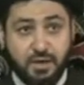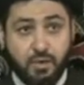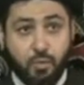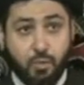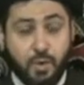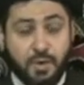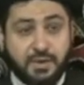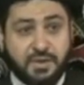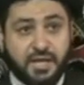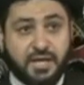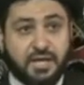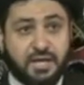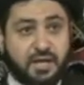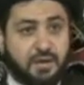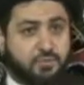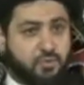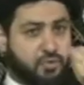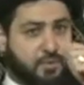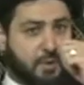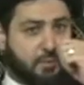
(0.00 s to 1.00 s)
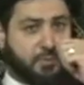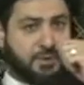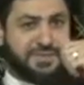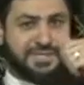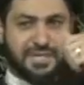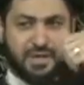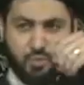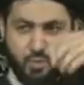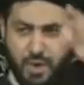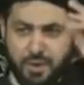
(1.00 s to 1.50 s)
One day he came to Imam
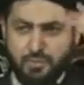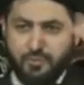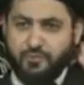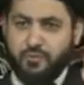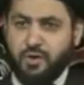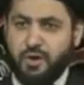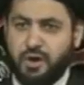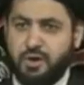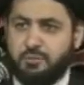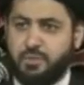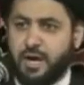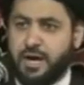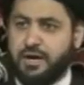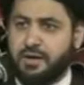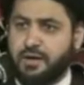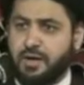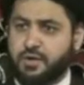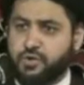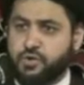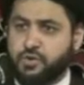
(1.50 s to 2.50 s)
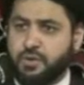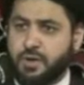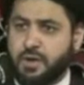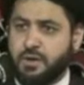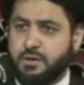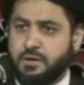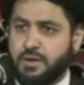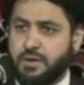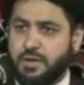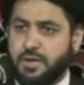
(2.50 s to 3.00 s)
Hussein way before Ashur.
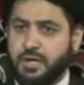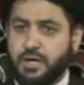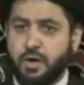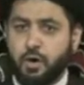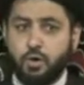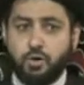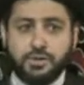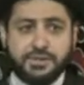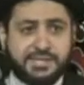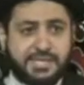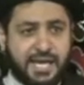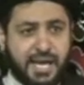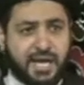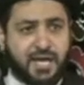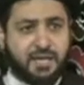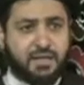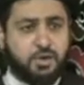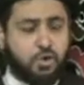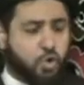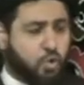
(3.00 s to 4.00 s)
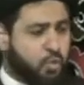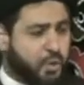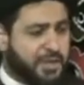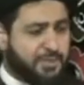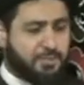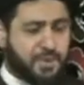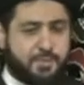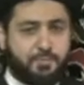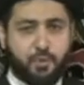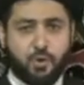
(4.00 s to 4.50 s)
Hussein, look
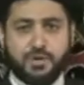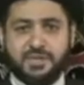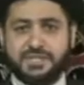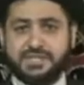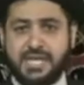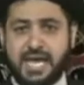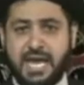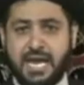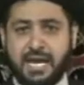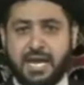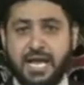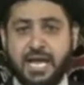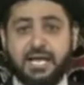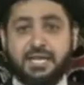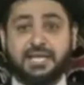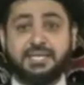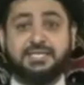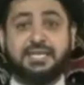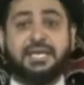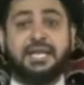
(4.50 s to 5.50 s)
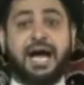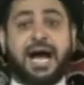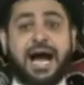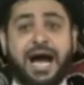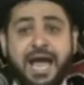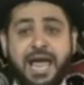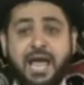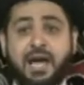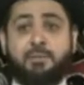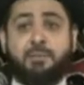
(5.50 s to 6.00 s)
what people are saying. They said,
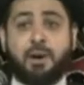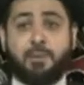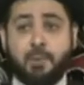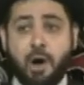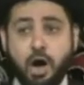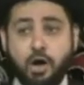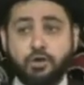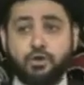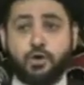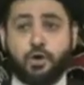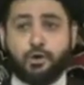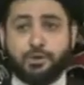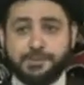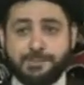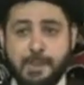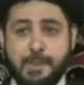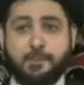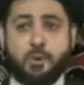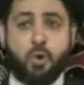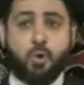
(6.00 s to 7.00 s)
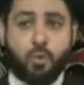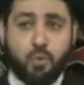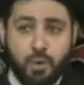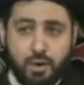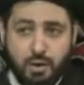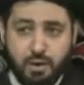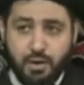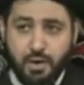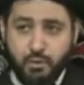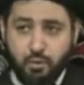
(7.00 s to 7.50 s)
I am among those people who,
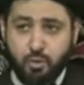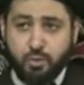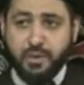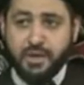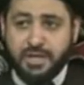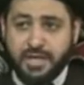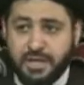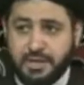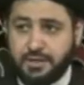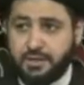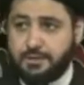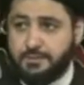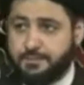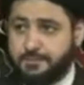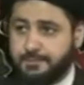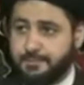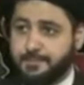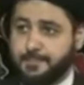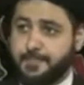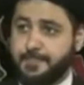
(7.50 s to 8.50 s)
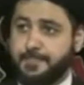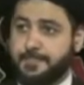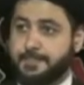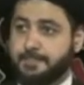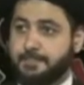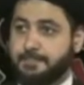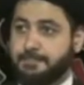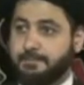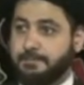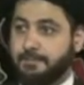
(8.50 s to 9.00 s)
were, who will kill you.
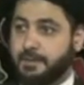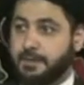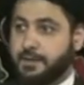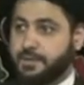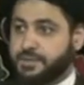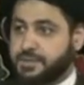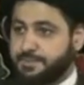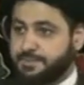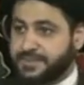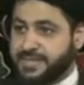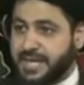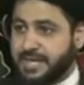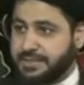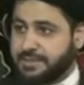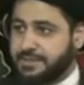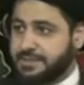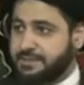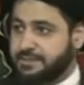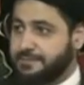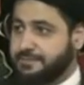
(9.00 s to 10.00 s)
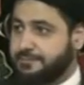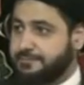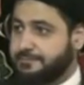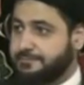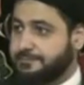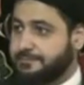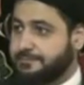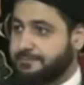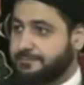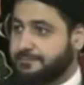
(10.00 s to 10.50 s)
He's upset.
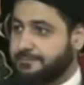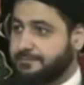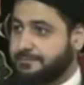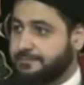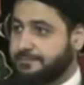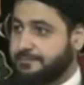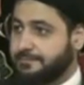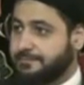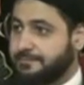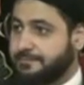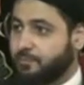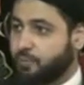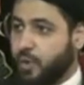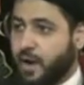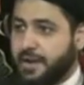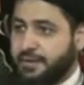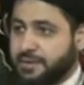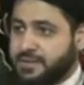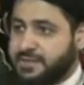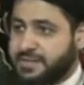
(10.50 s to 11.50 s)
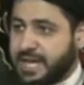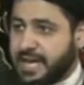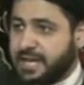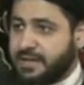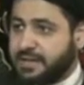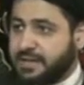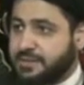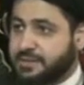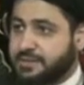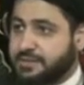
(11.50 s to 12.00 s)
Why they're
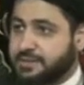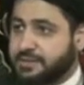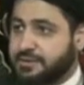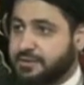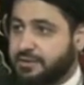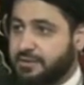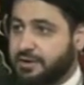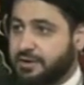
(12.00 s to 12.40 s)
saying this?